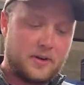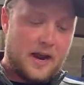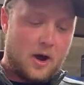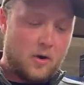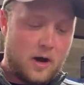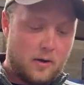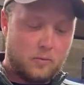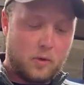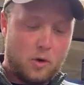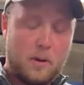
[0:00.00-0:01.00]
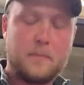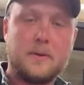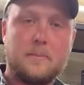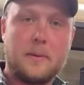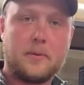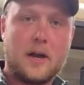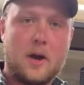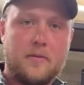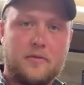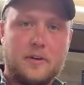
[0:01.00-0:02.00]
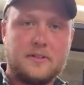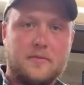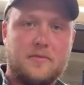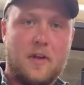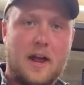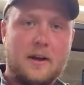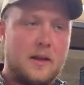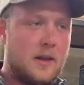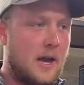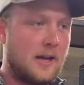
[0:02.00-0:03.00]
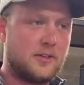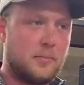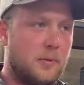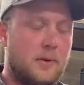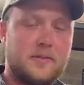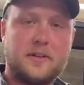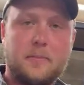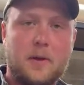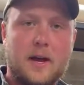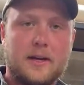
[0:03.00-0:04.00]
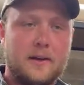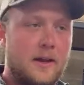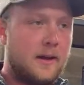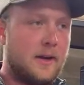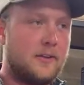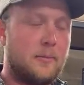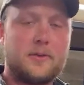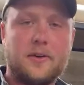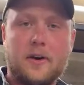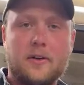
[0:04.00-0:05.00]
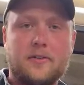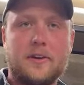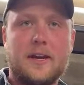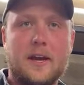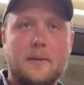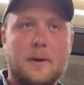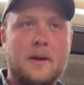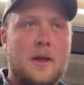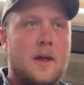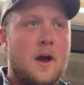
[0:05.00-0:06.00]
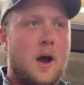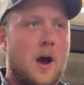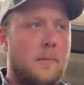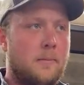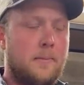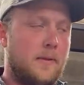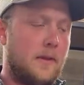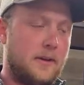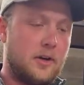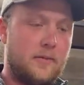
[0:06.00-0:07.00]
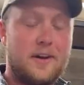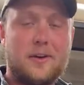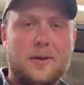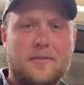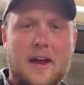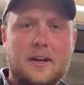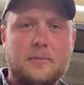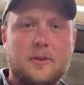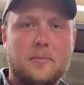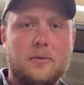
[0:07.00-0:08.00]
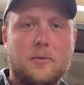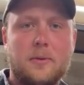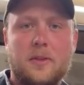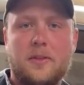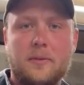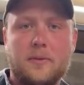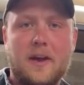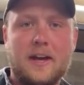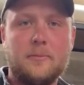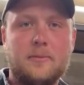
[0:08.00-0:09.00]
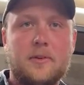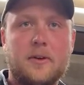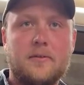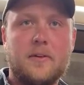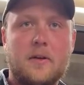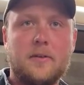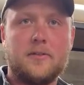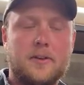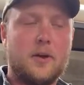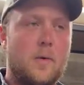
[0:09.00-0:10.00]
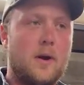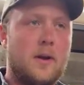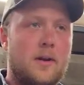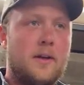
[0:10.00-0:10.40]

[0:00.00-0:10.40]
towel. I'll roll them up in paper towel, freeze them flat. I just put them in a Ziploc and get as much air out as I can. I mean, um, and they turn out fine. You can vacuum seal them too, but the thing with vacuum sealing I found is you don't want to